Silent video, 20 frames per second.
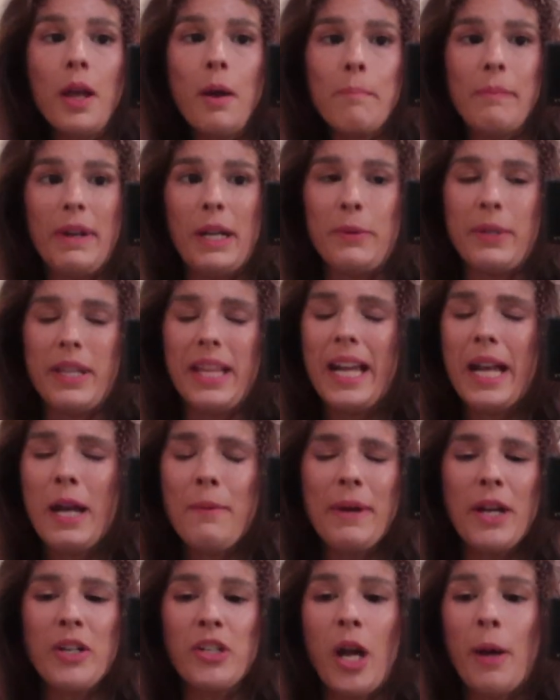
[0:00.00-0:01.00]
But with how
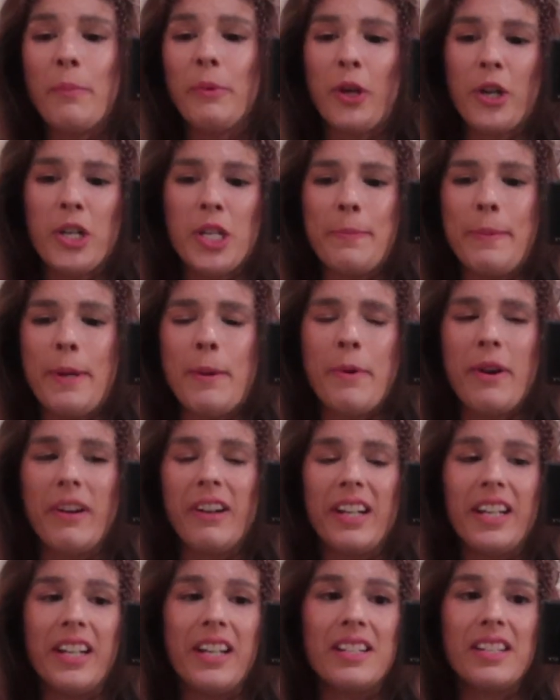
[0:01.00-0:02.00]
much I'm going to be
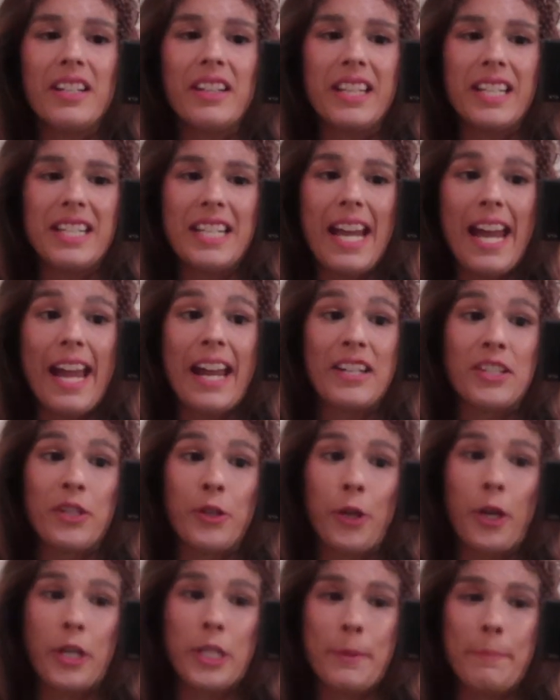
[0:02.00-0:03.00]
wearing it, the tags are
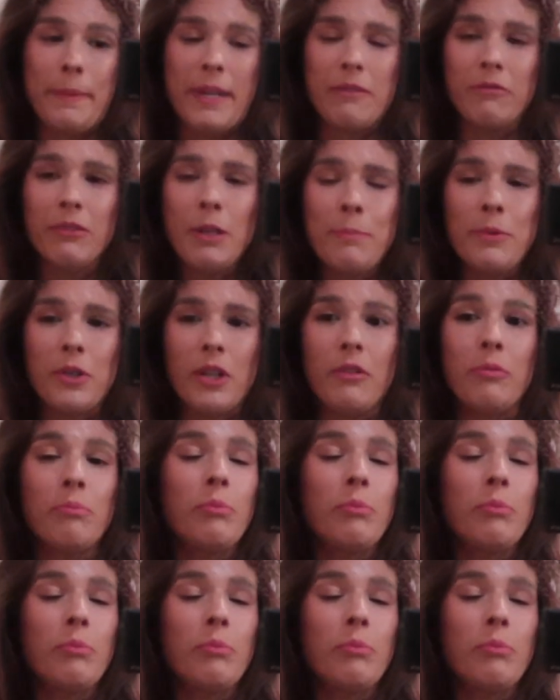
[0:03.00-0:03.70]
going to be ripped off,